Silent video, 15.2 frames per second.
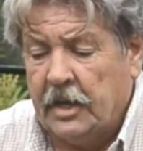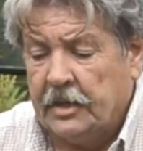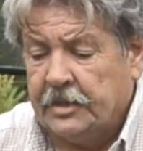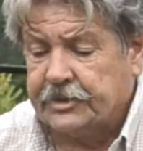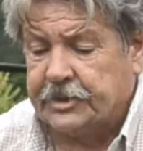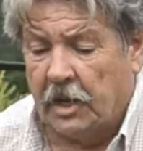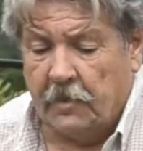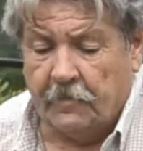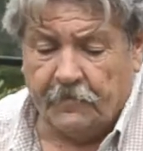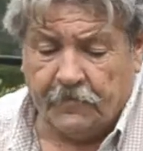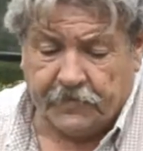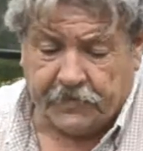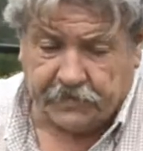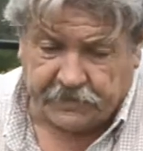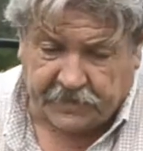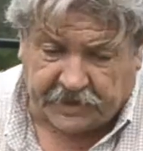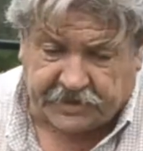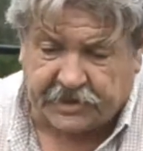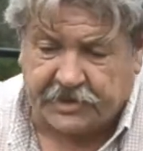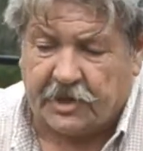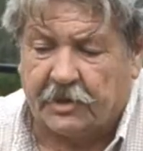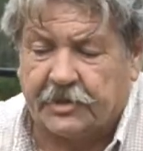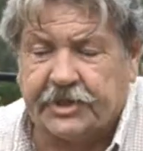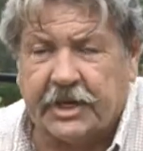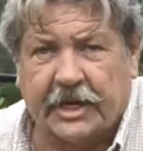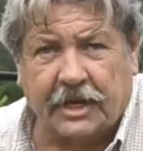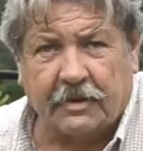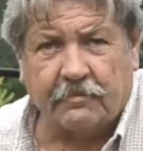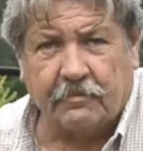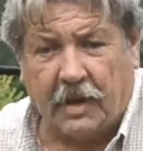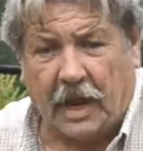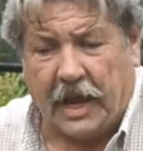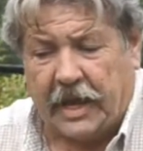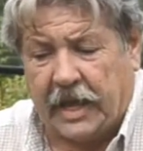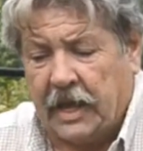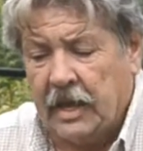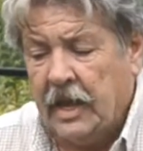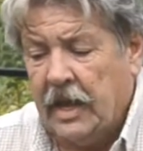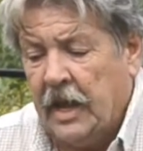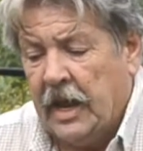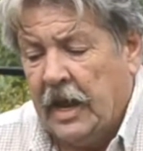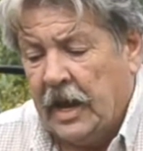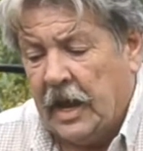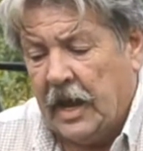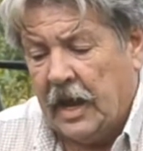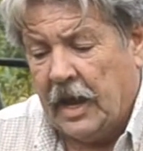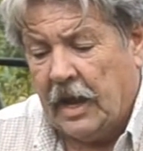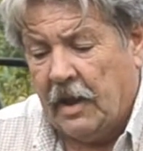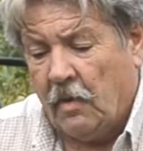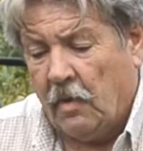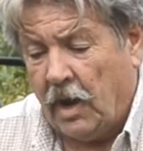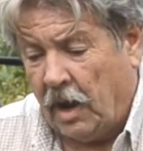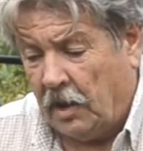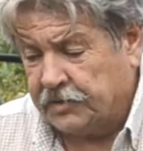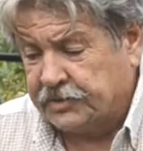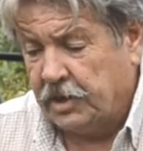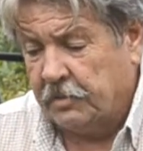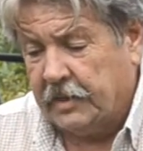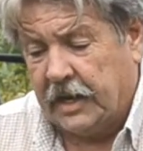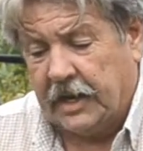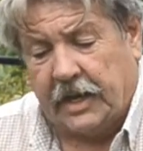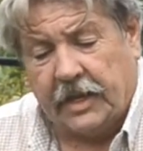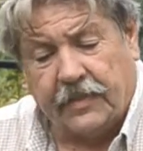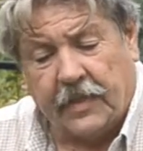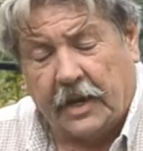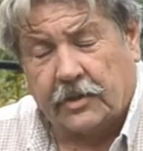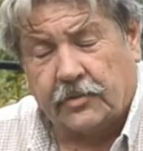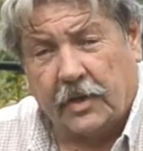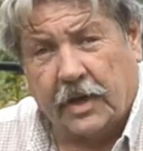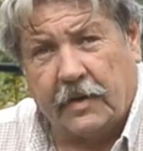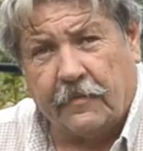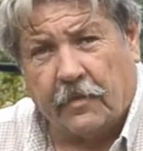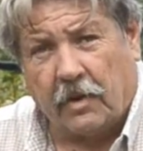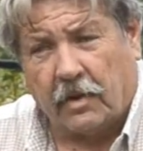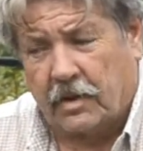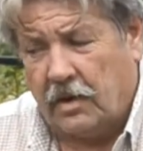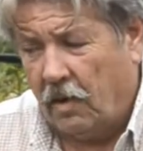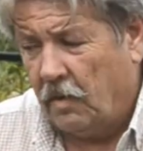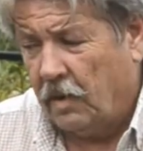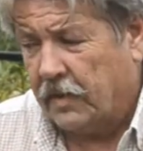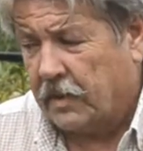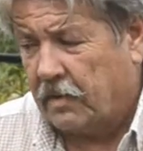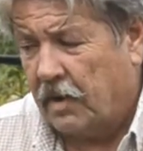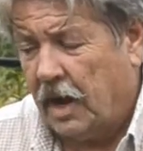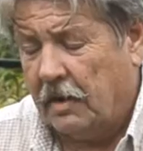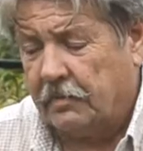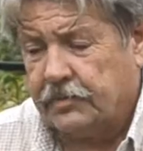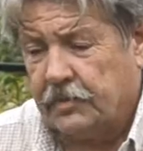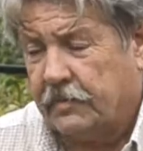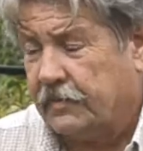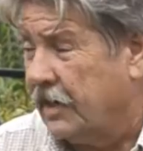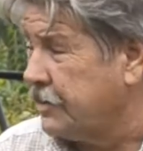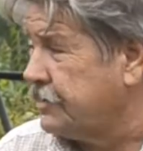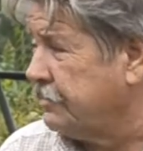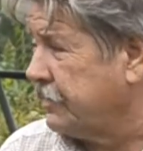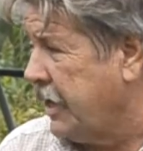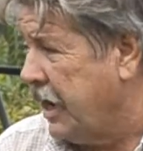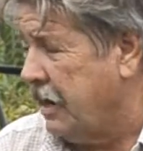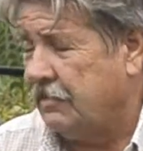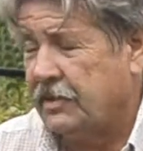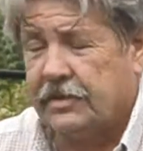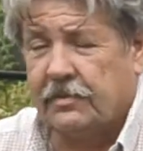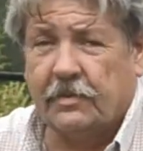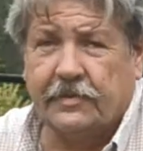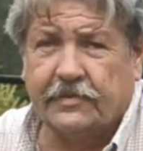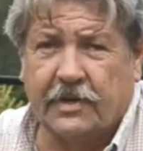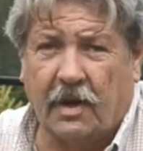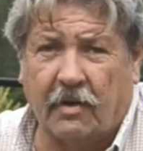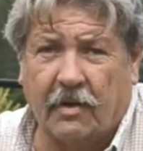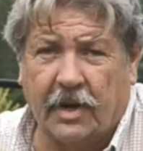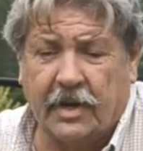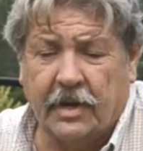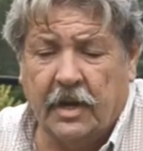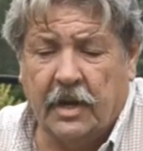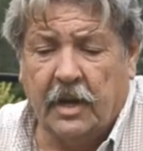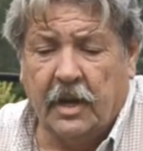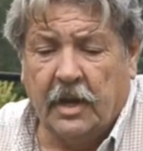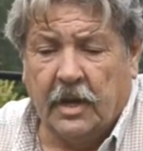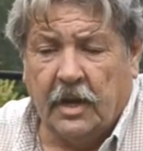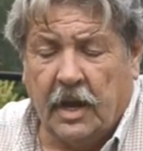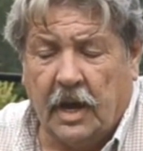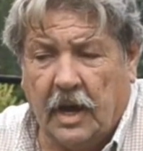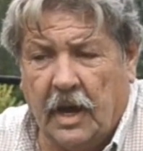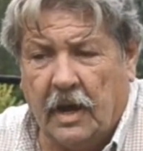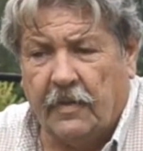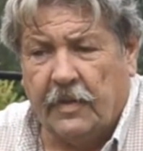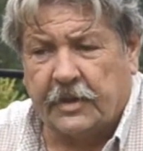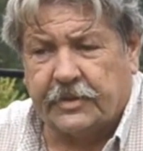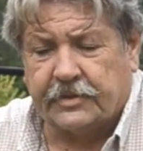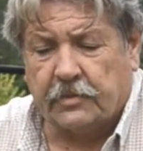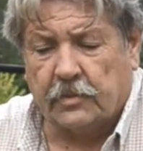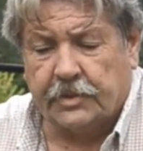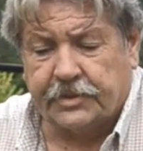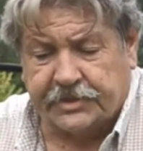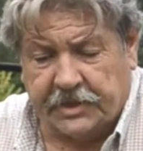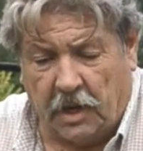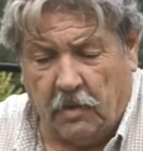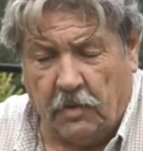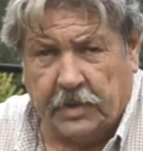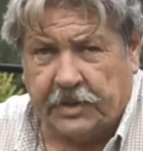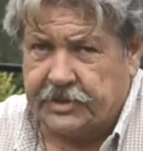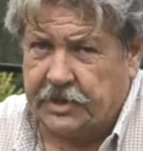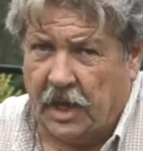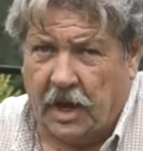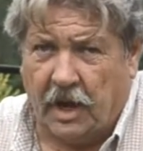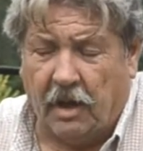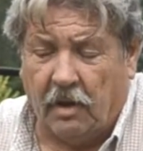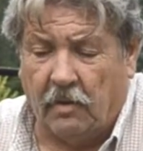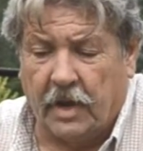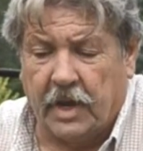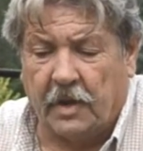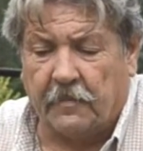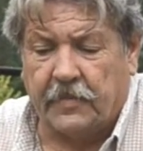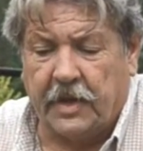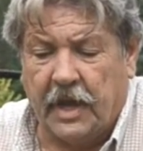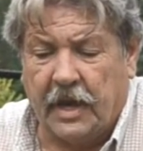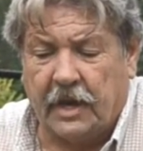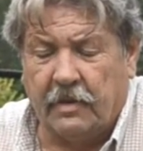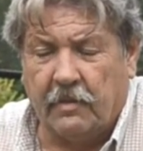So this is our second planting. We'll also be getting things ready for our cold weather crops. We've got some cabbage that we've started that was sown. It's not all the way up yet.